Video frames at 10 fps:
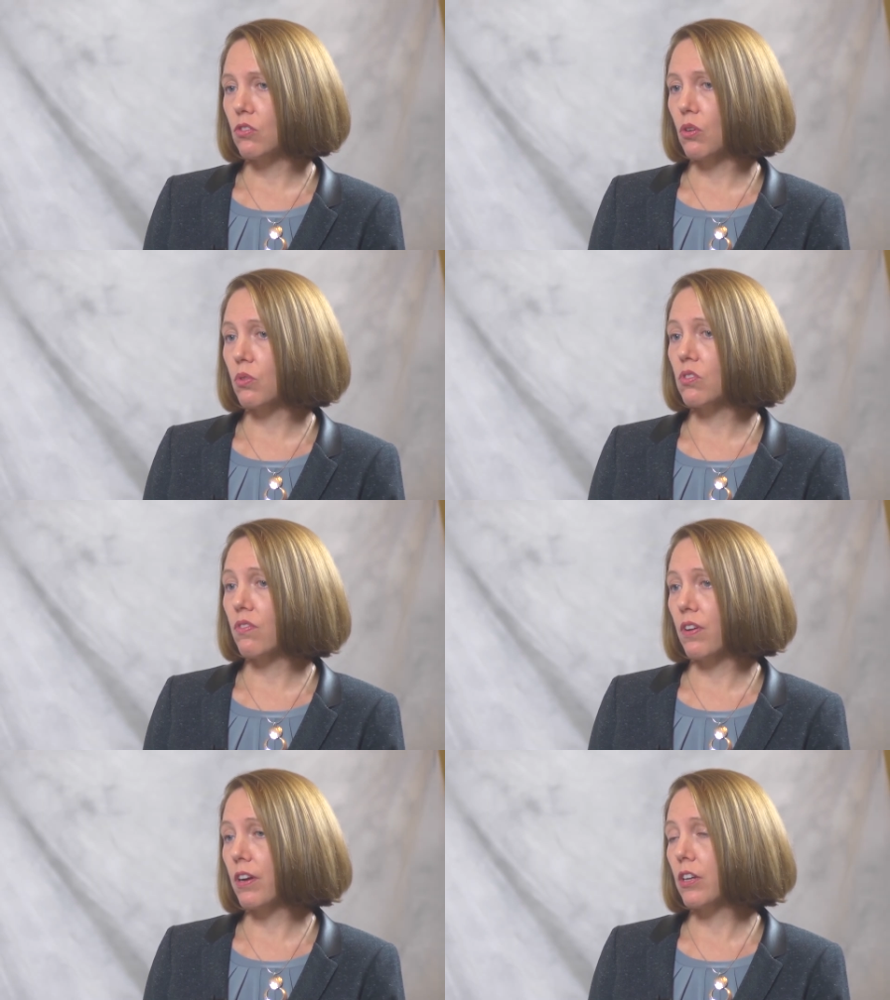so it's a
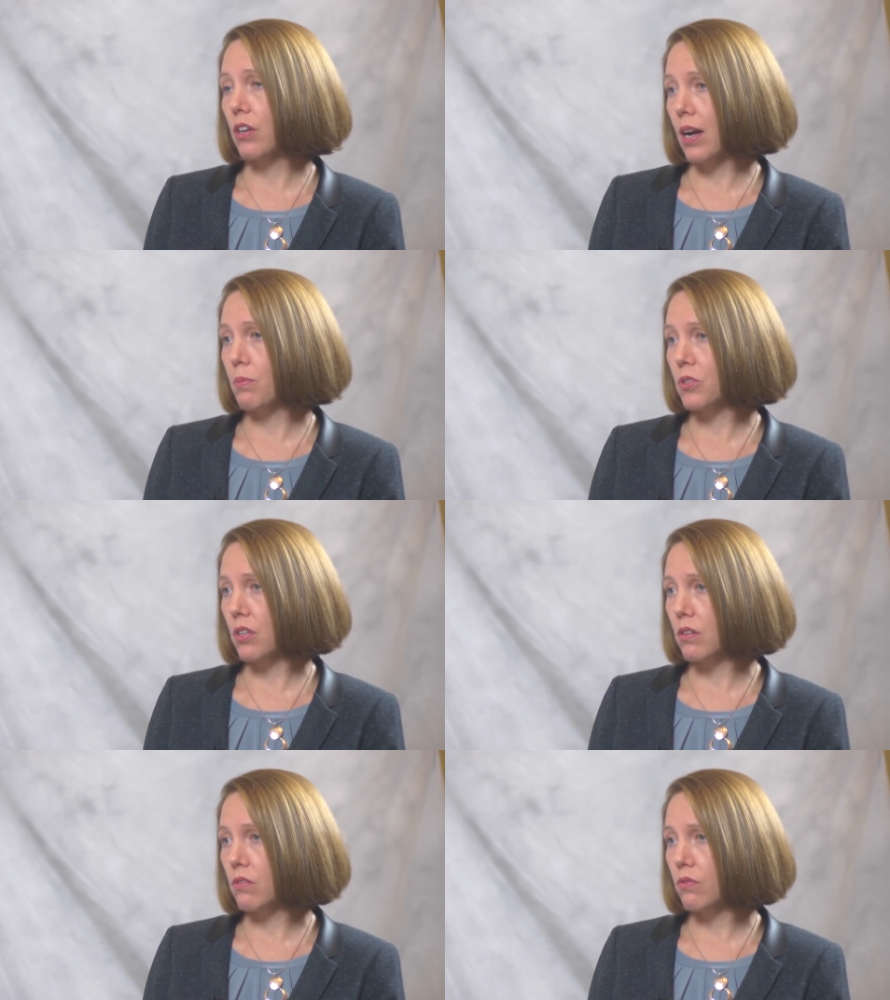very good
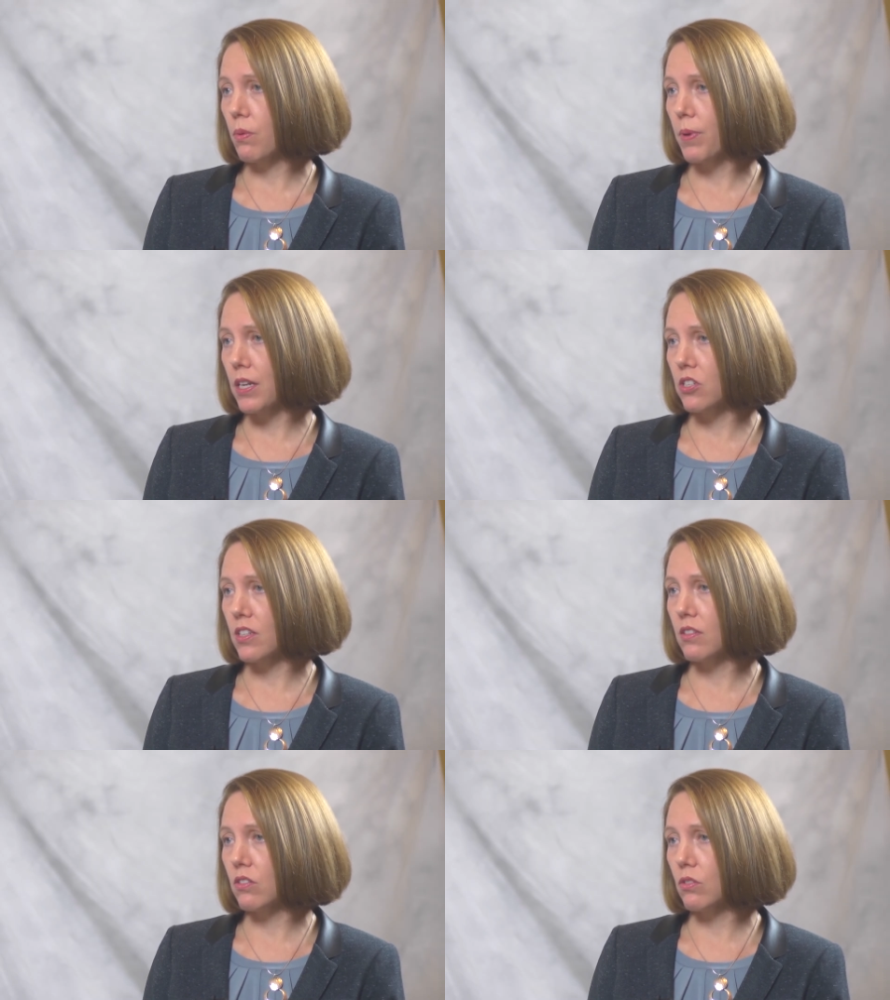option for
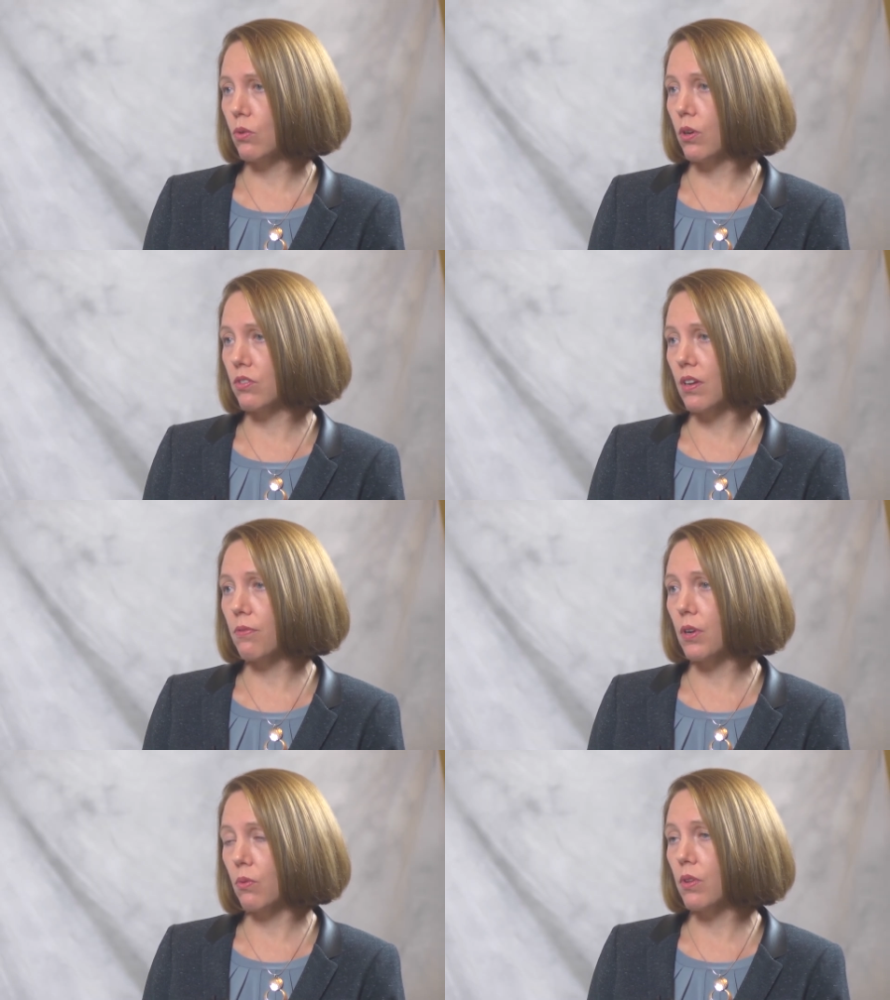patients who are
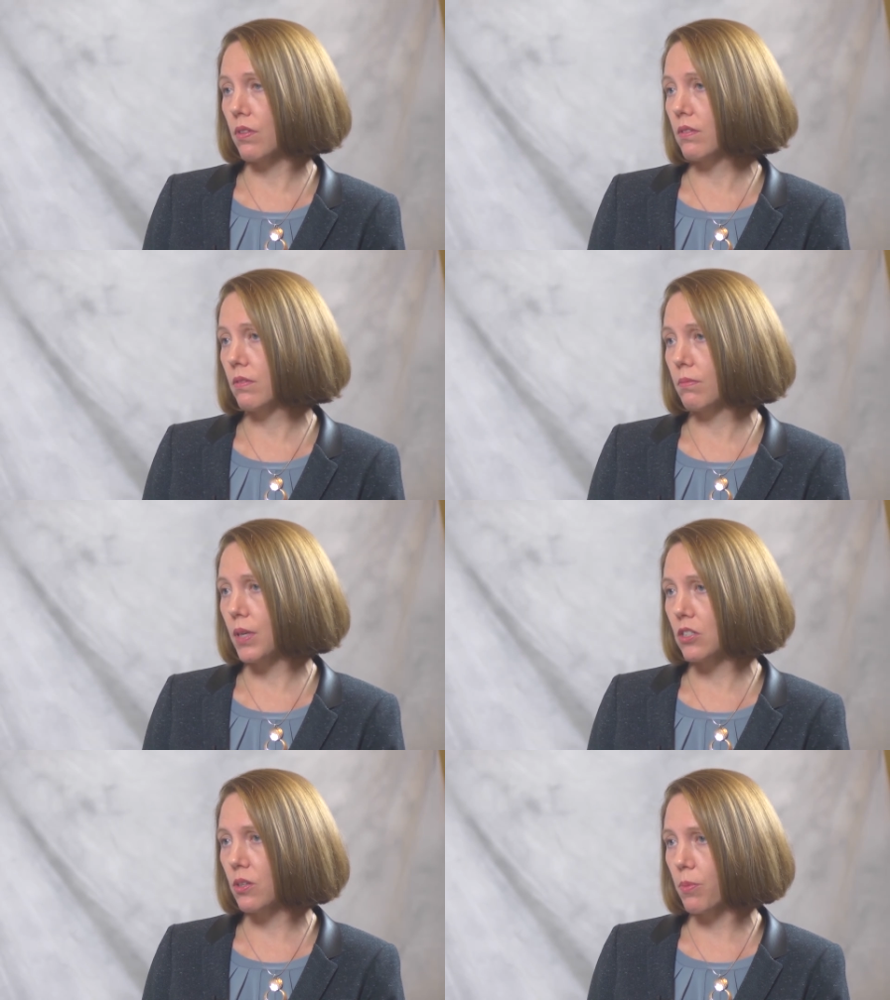suffering with
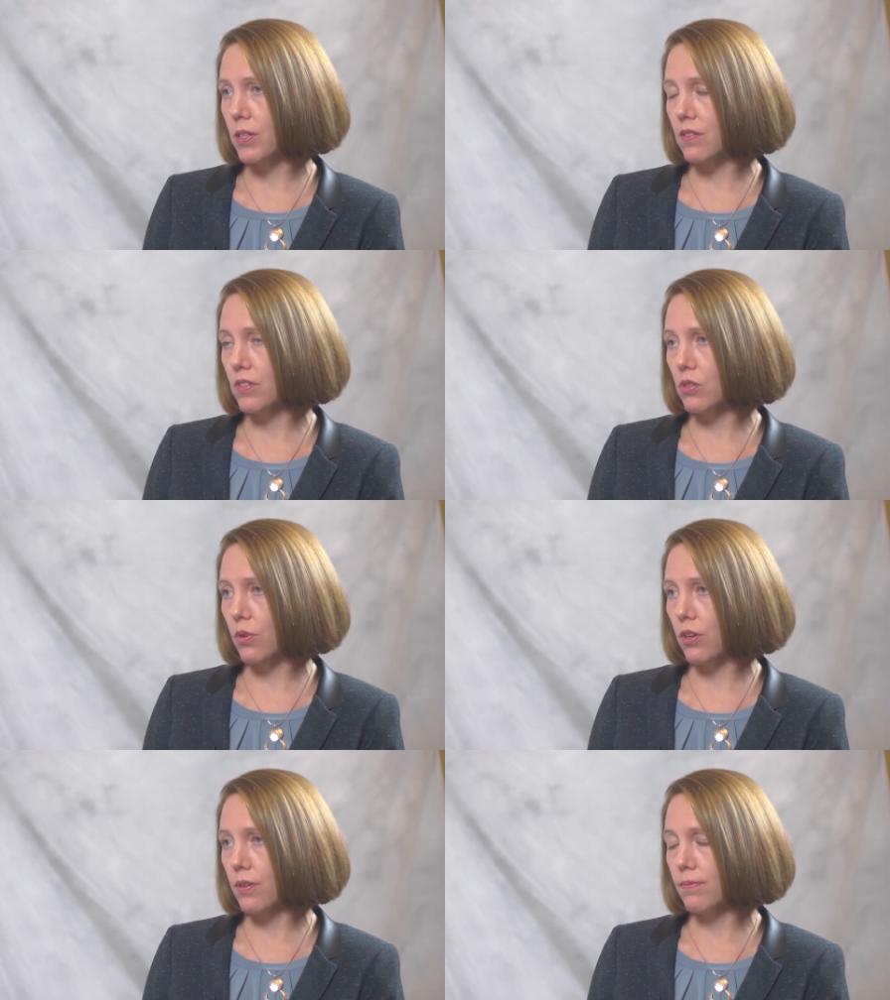major depressive disorder.